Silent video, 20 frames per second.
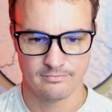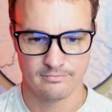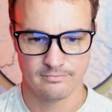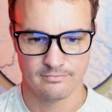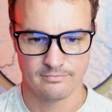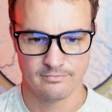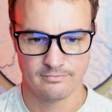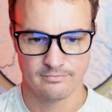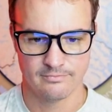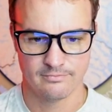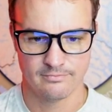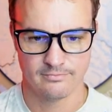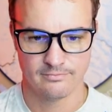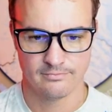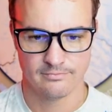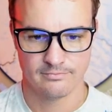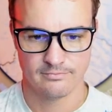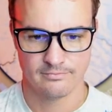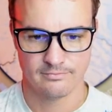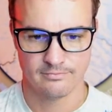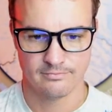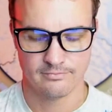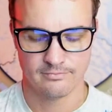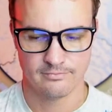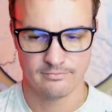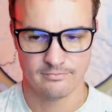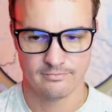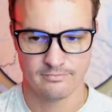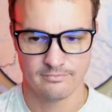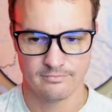
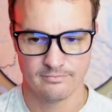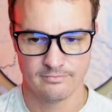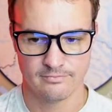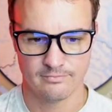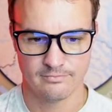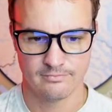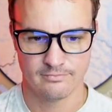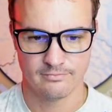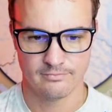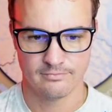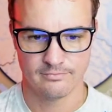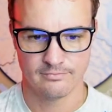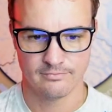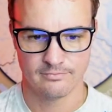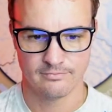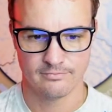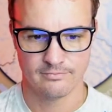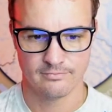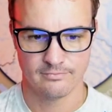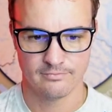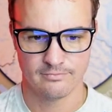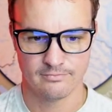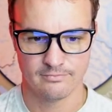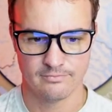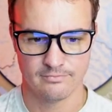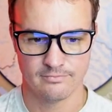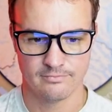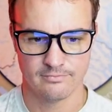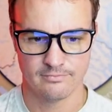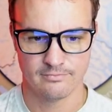
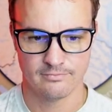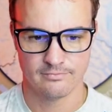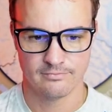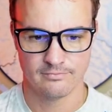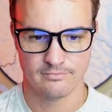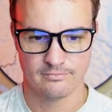(not speaking)